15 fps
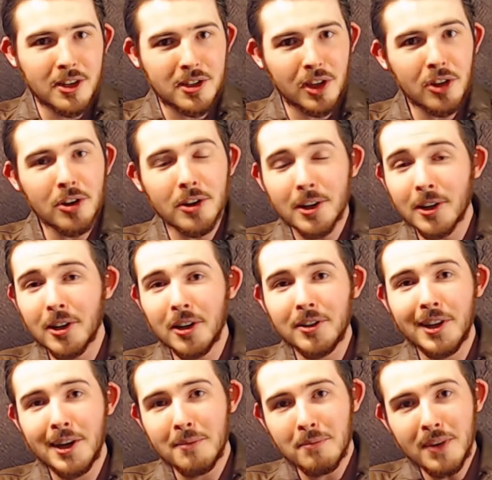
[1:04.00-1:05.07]
little girl
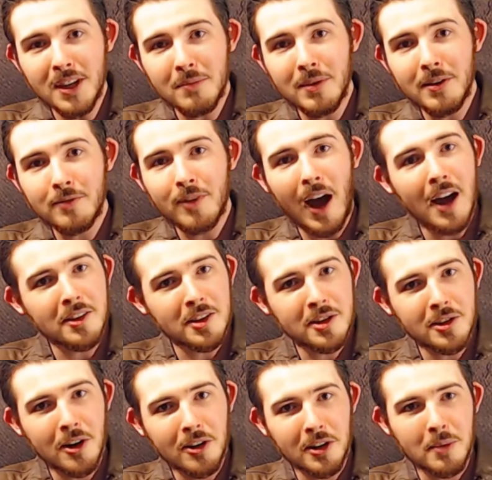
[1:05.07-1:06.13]
named Mimi finds a
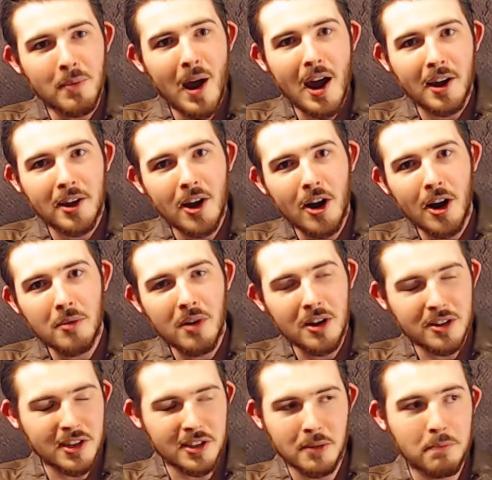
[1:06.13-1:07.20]
stone in her backyard while
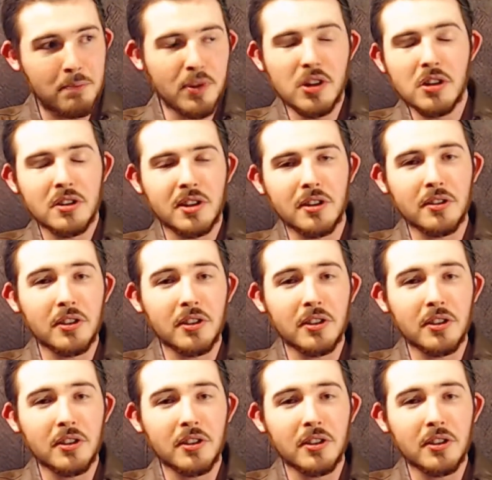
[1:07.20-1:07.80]
she's abusing the